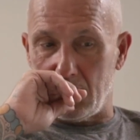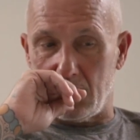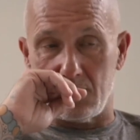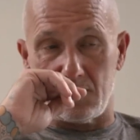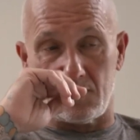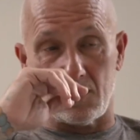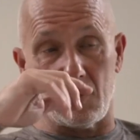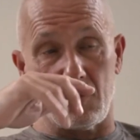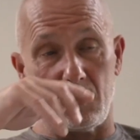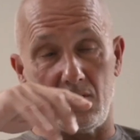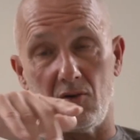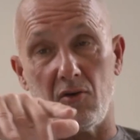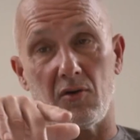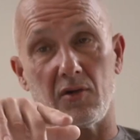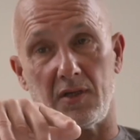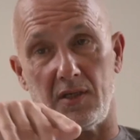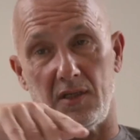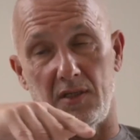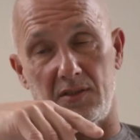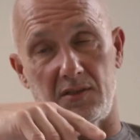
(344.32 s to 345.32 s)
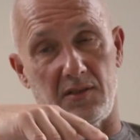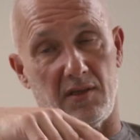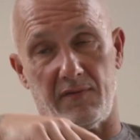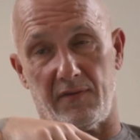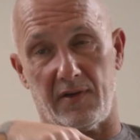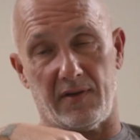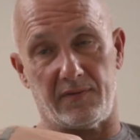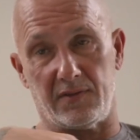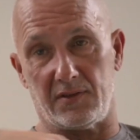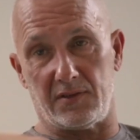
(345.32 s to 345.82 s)
so that your kids
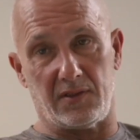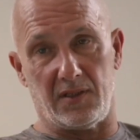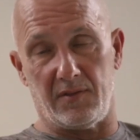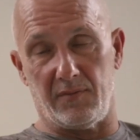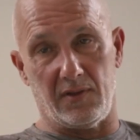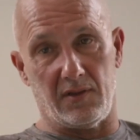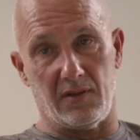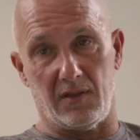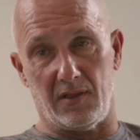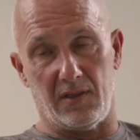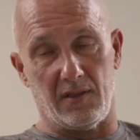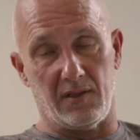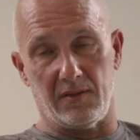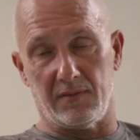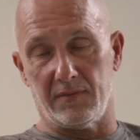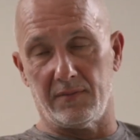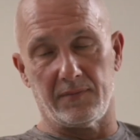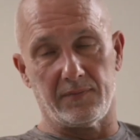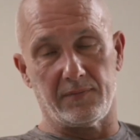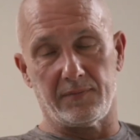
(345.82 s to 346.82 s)
never have to see me like that.